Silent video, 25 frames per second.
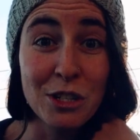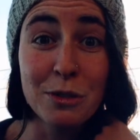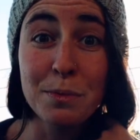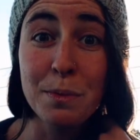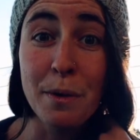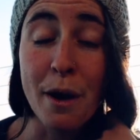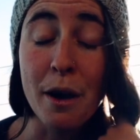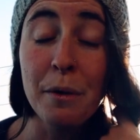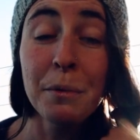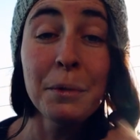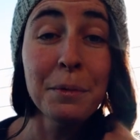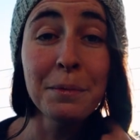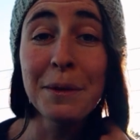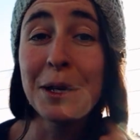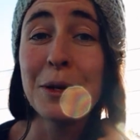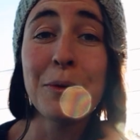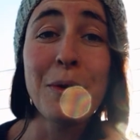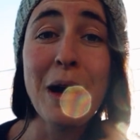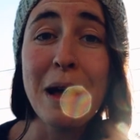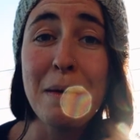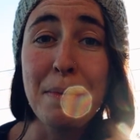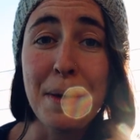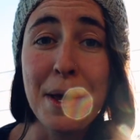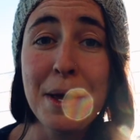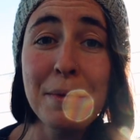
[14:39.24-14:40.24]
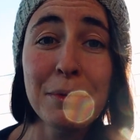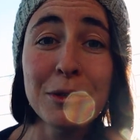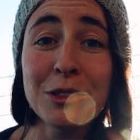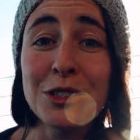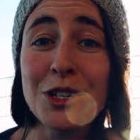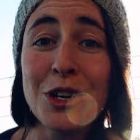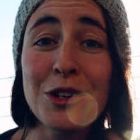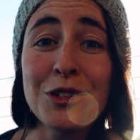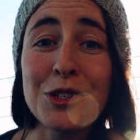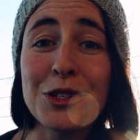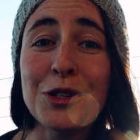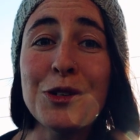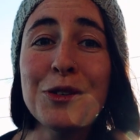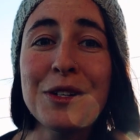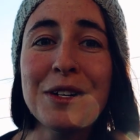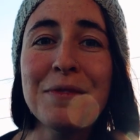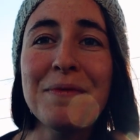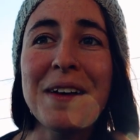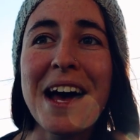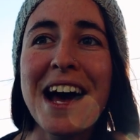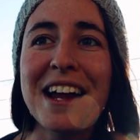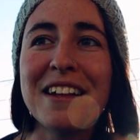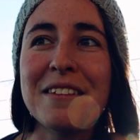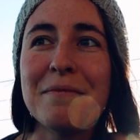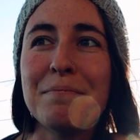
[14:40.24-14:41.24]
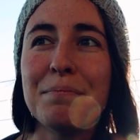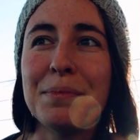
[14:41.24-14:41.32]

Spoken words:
is probably why people don't talk about it,